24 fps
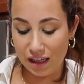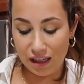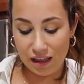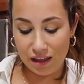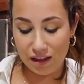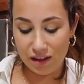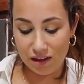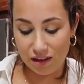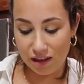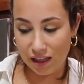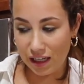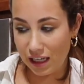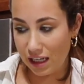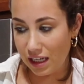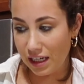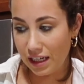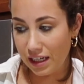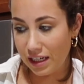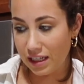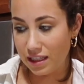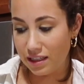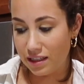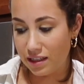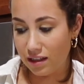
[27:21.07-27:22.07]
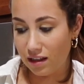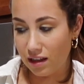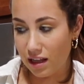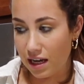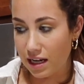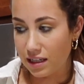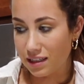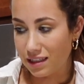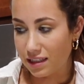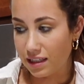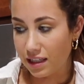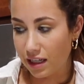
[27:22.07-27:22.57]
like cleaning is the
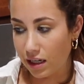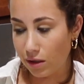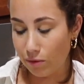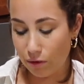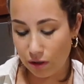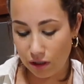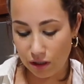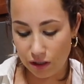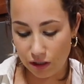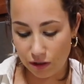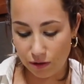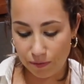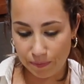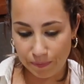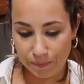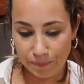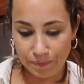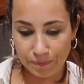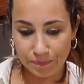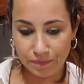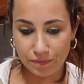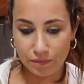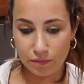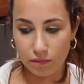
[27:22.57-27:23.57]
last thing I wanna do.